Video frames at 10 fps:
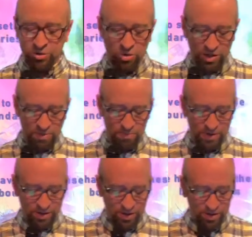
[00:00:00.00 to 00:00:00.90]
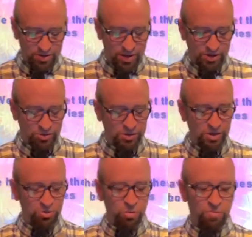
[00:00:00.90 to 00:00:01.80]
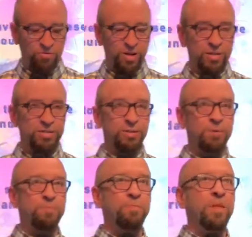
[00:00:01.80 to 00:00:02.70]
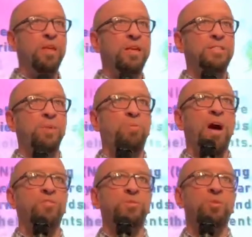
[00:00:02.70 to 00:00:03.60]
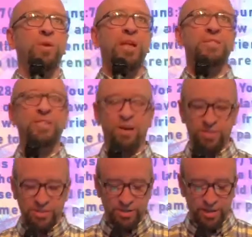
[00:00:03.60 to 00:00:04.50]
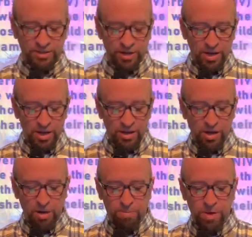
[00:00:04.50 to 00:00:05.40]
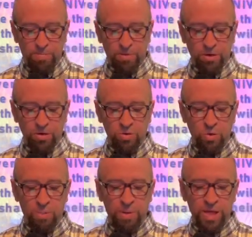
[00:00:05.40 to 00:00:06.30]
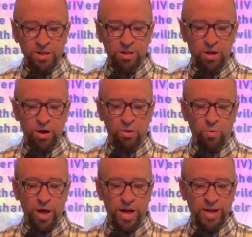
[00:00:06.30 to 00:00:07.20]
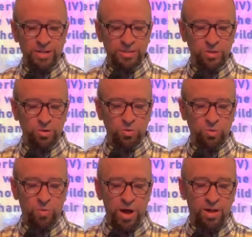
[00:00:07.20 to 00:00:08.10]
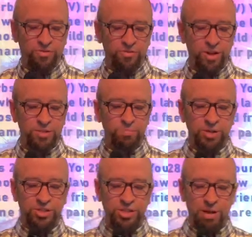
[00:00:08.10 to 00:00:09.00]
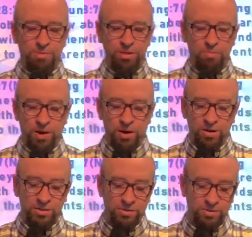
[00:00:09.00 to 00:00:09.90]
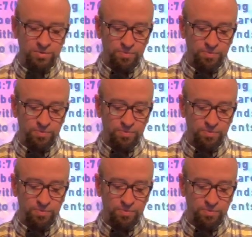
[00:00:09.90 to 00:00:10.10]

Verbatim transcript: Google them. It's, a, it's an interesting group of friends. See, Proverbs 28, 7 says, Young people who obey the law are wise. Those with wild friends bring shame to their parents.